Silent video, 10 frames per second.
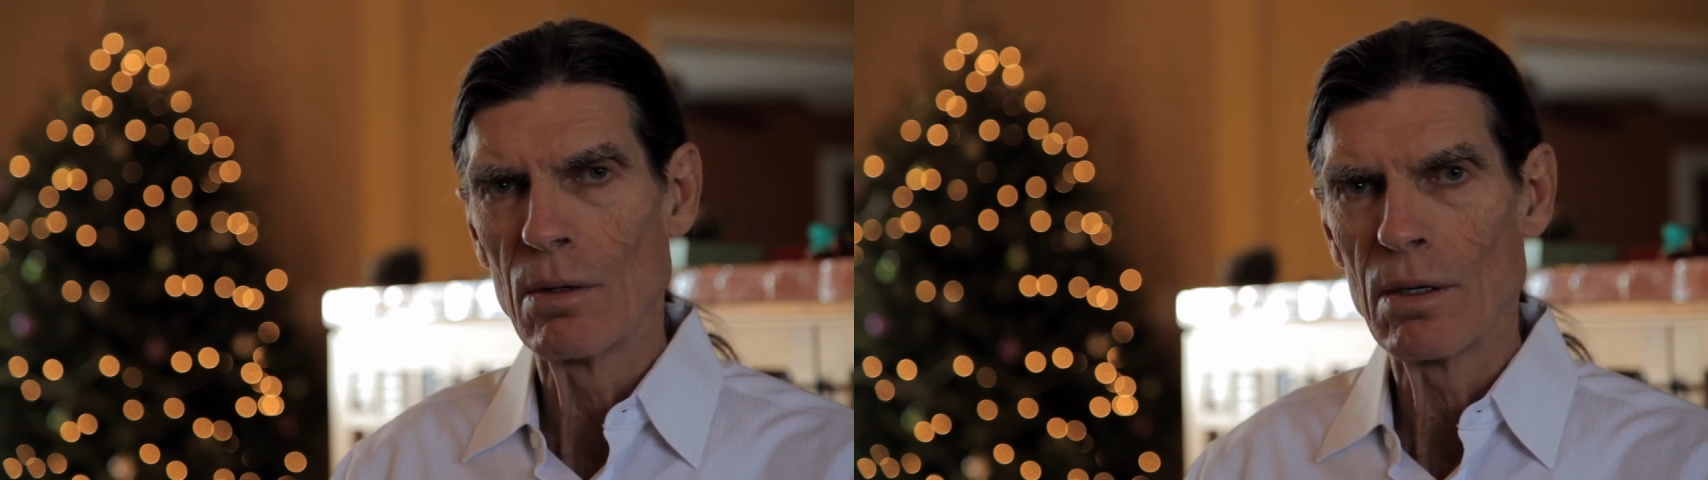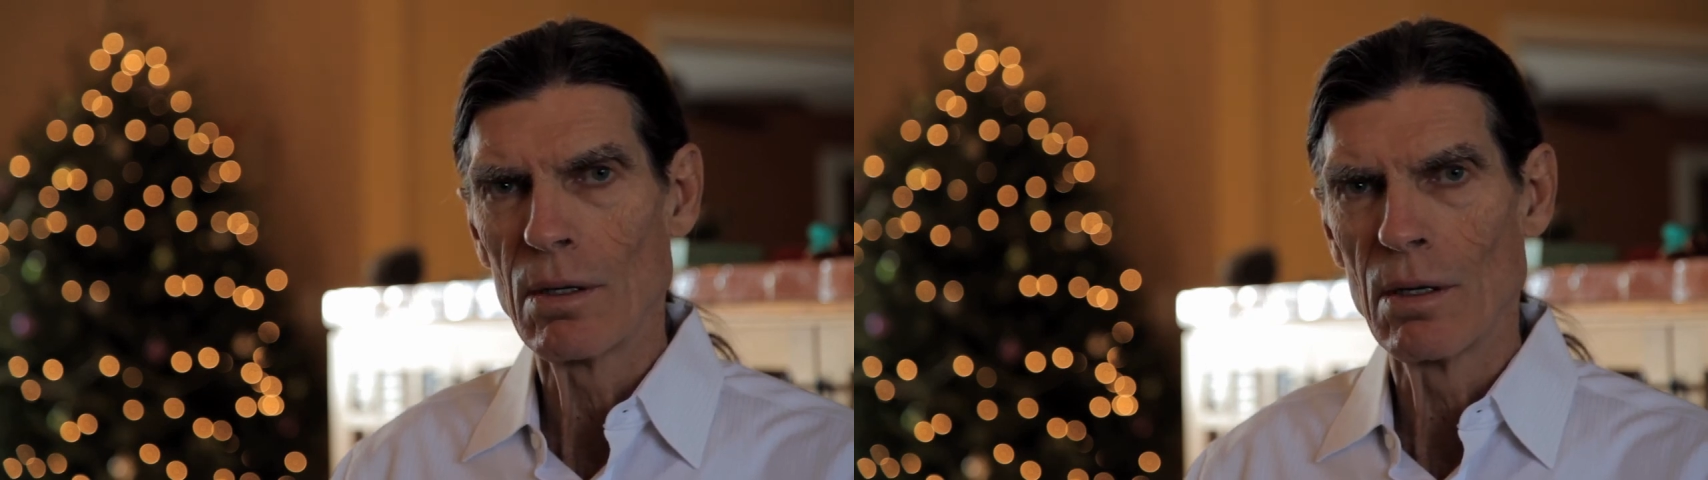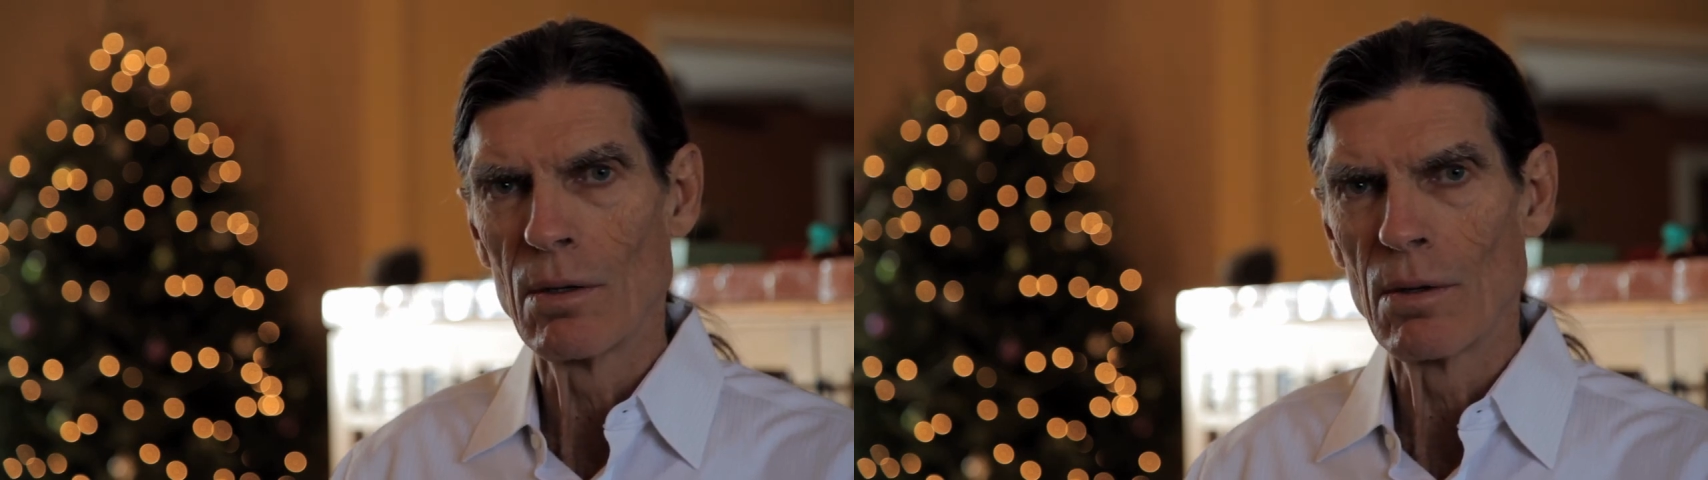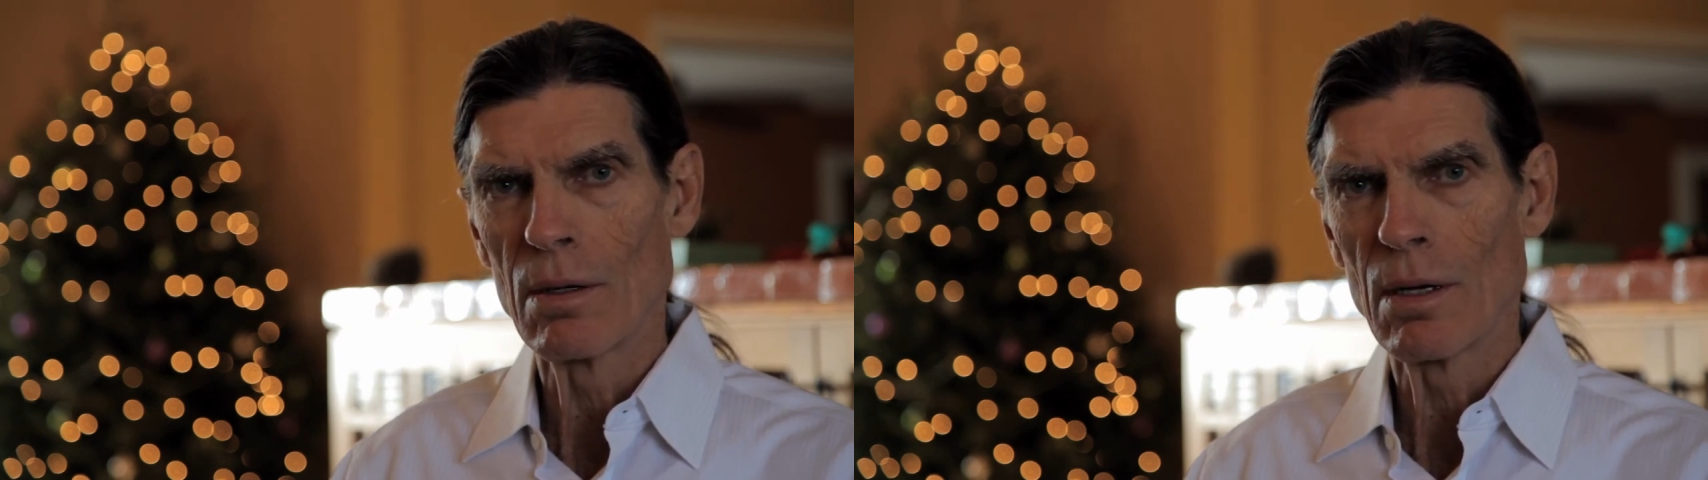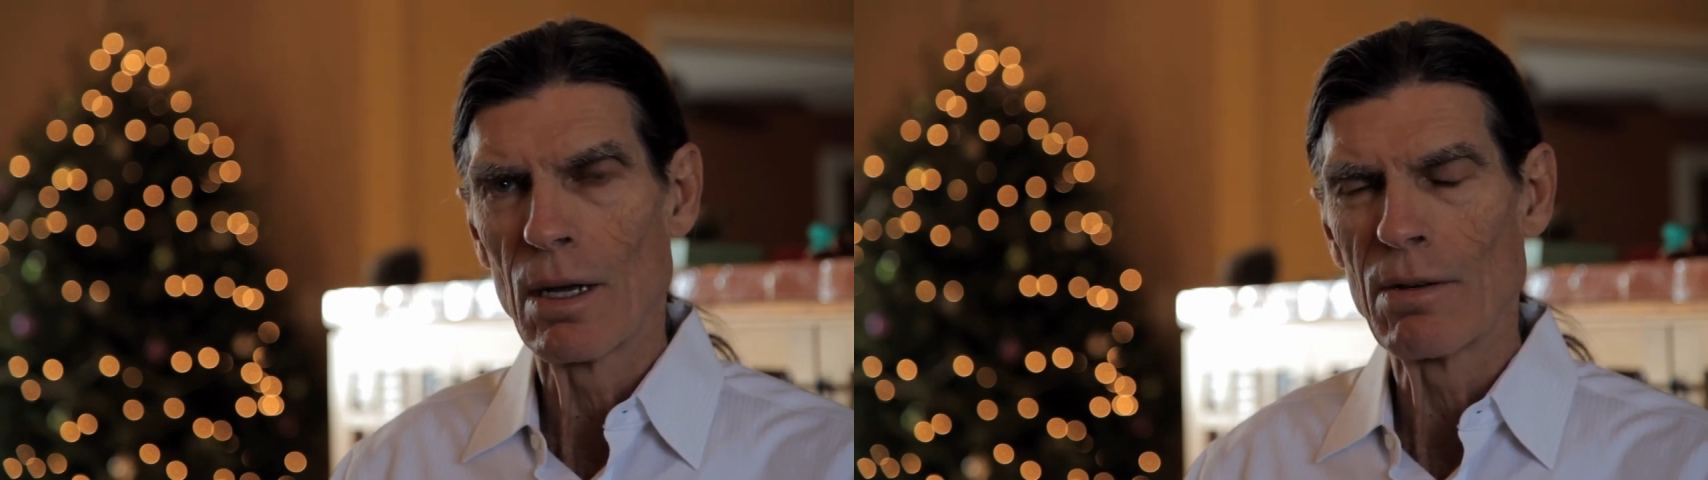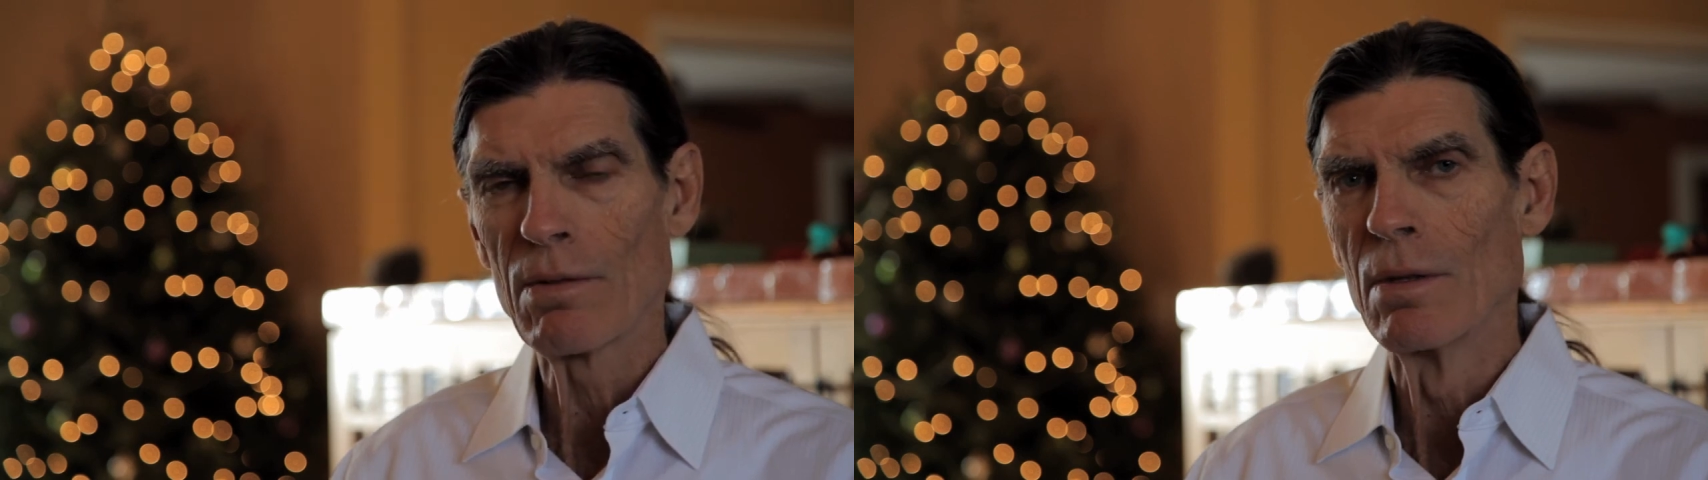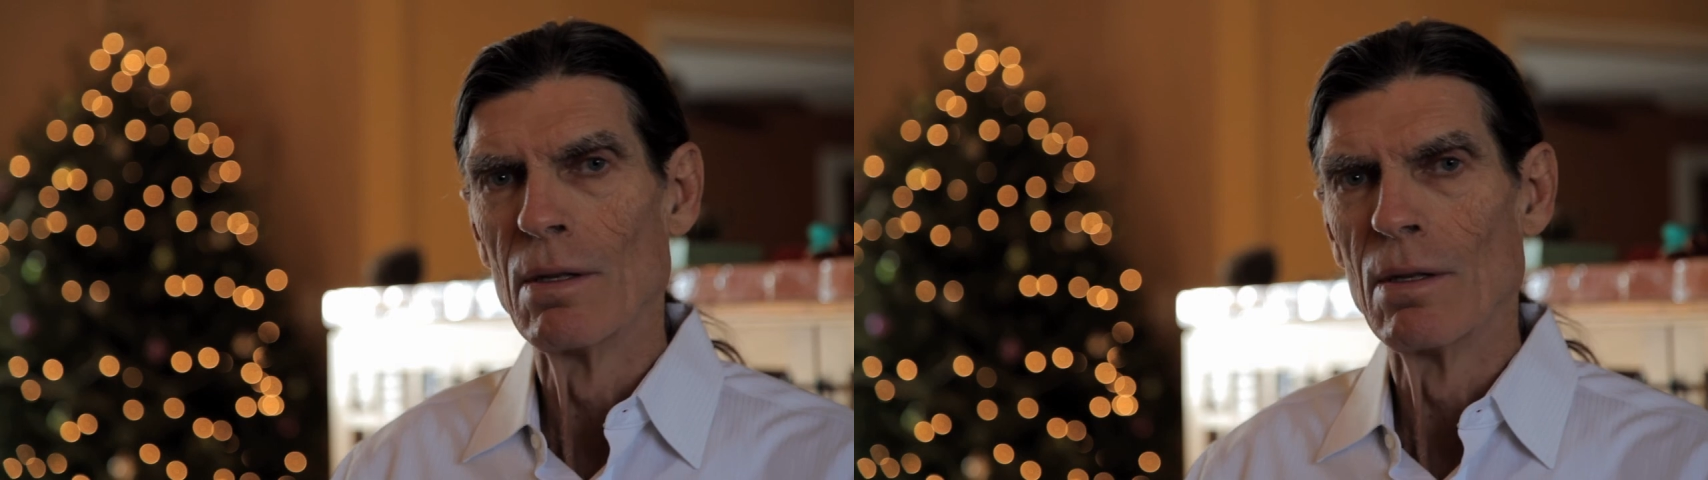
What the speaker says: it in your own life,